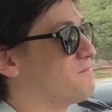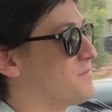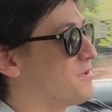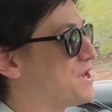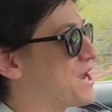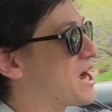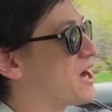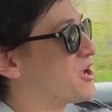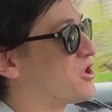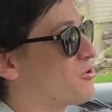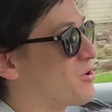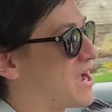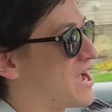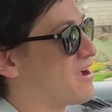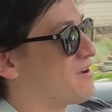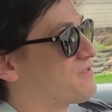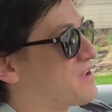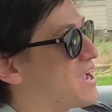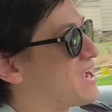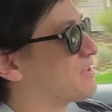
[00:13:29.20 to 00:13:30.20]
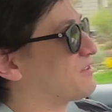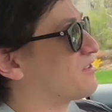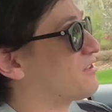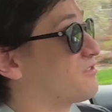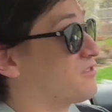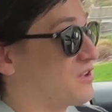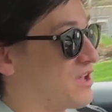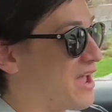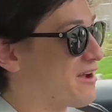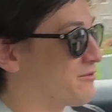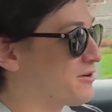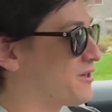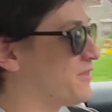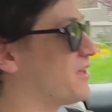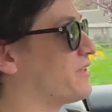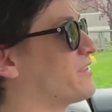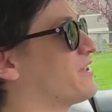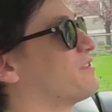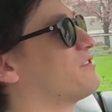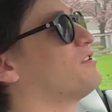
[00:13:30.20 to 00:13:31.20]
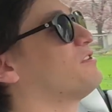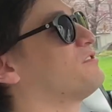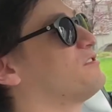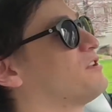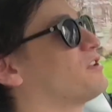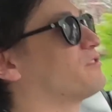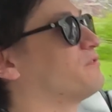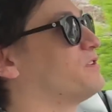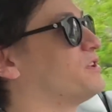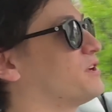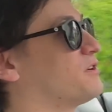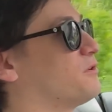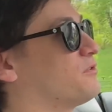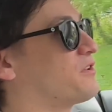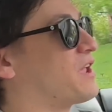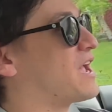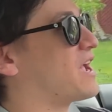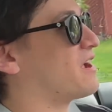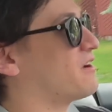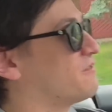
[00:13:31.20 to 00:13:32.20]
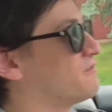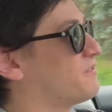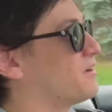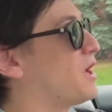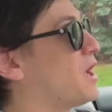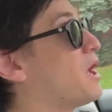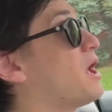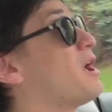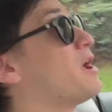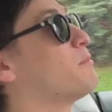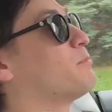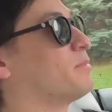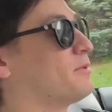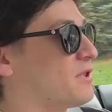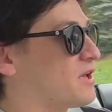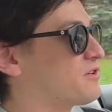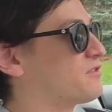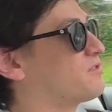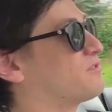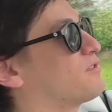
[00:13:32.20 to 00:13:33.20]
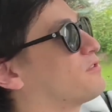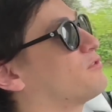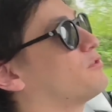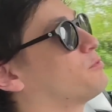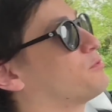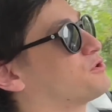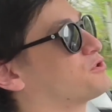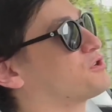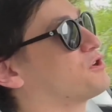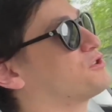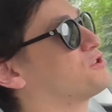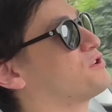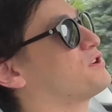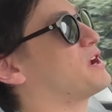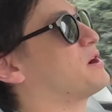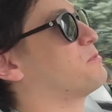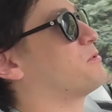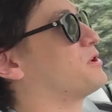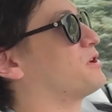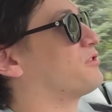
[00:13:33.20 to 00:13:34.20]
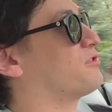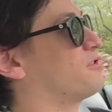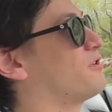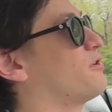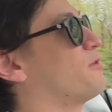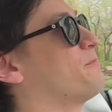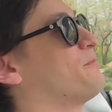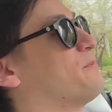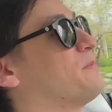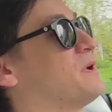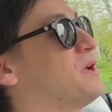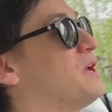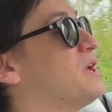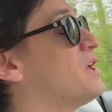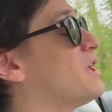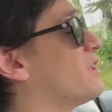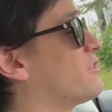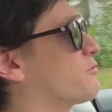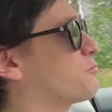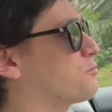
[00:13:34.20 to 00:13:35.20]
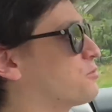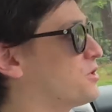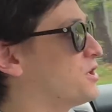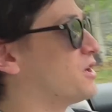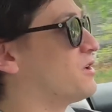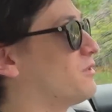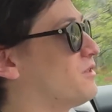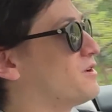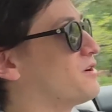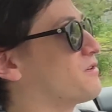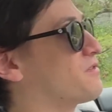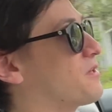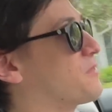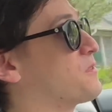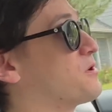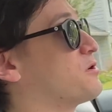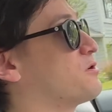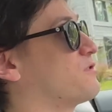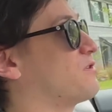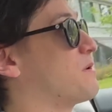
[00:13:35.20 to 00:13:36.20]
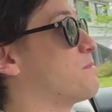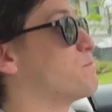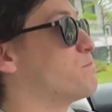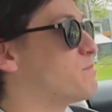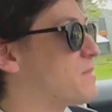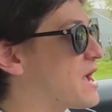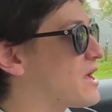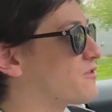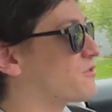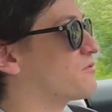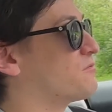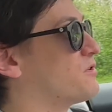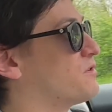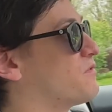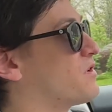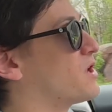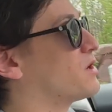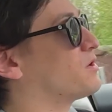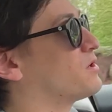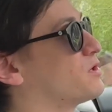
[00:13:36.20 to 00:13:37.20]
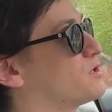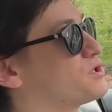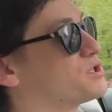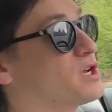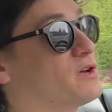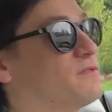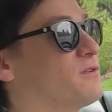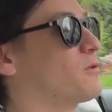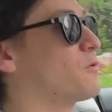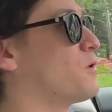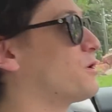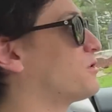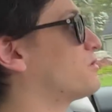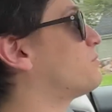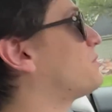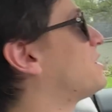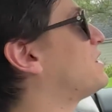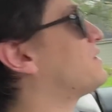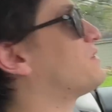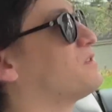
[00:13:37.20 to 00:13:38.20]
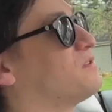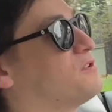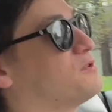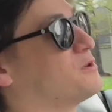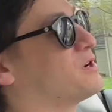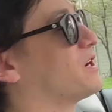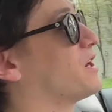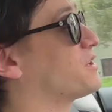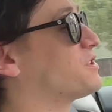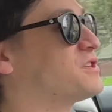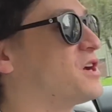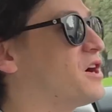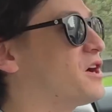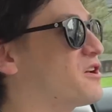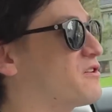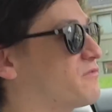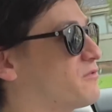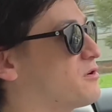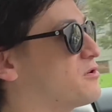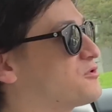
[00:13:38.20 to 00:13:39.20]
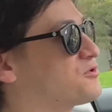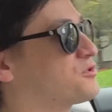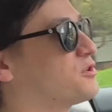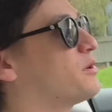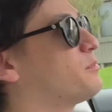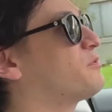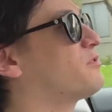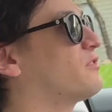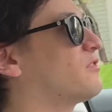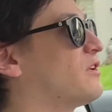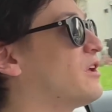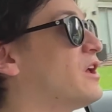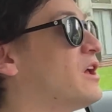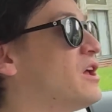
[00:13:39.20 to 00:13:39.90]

now you have access to everything that CCS vehicles have. Yep. Plus the supercharger network. So it's pretty clear that there is a massive advantage. If you're going to be doing a ton of road trips,